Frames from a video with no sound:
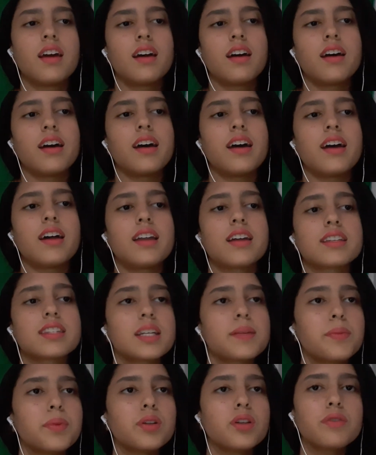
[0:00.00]
An
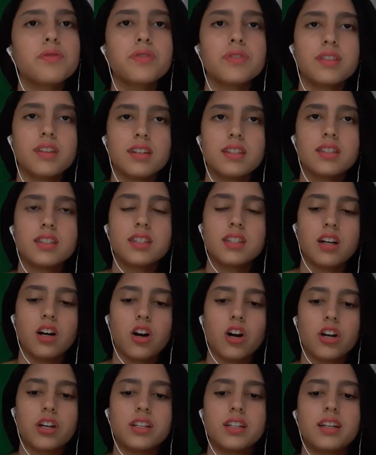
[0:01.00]
example of this
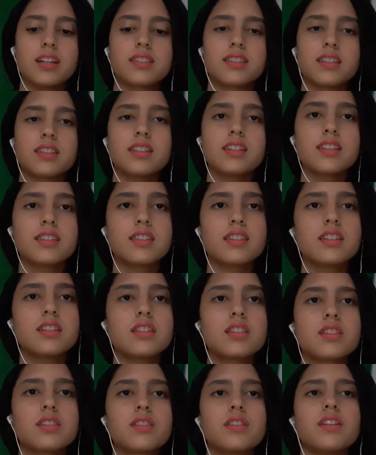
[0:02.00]
are the
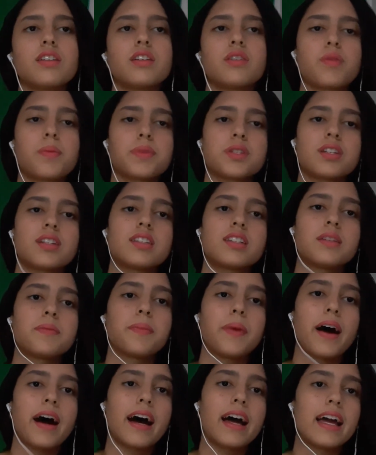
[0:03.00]
statistics represented
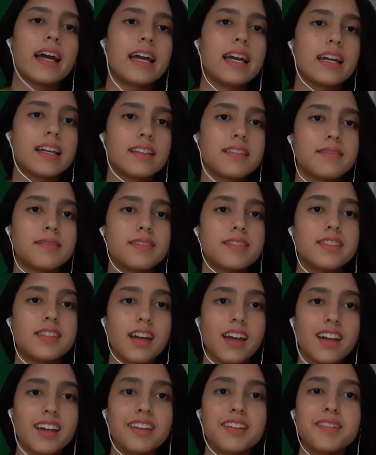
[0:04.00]
by
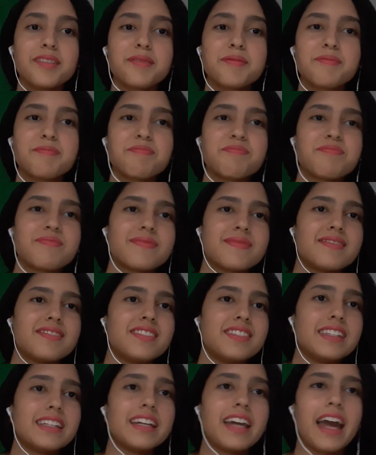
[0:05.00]
DANE,
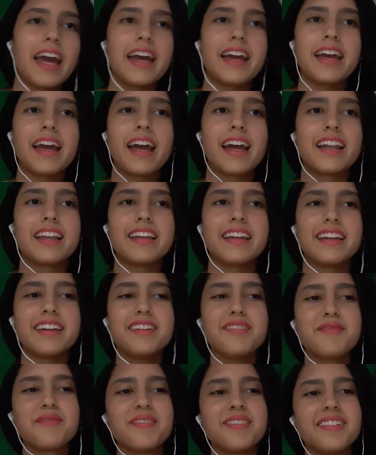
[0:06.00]

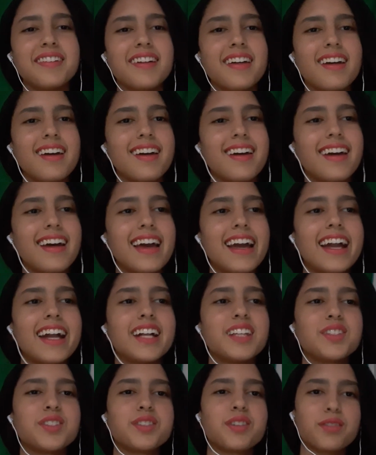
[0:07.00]
DANE,
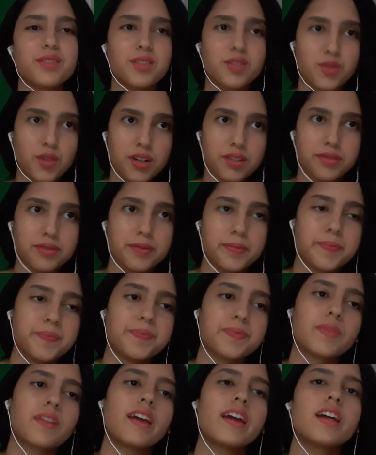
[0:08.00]
in 2012,
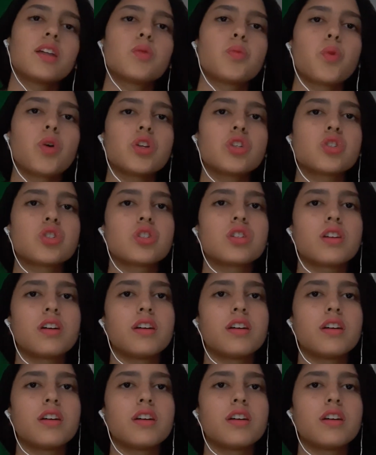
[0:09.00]
in which